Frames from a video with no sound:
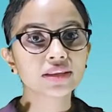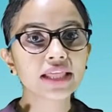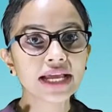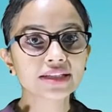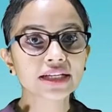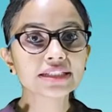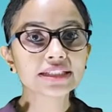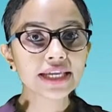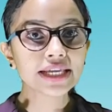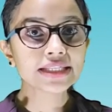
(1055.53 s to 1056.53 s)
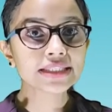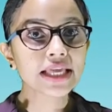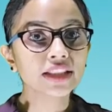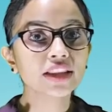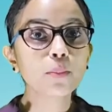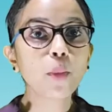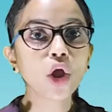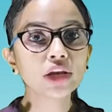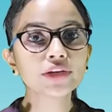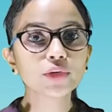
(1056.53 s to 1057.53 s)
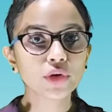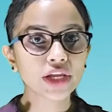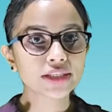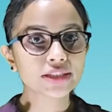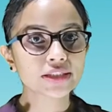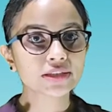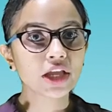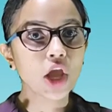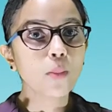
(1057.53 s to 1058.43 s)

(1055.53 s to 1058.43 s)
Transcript: that contains the pollen grains.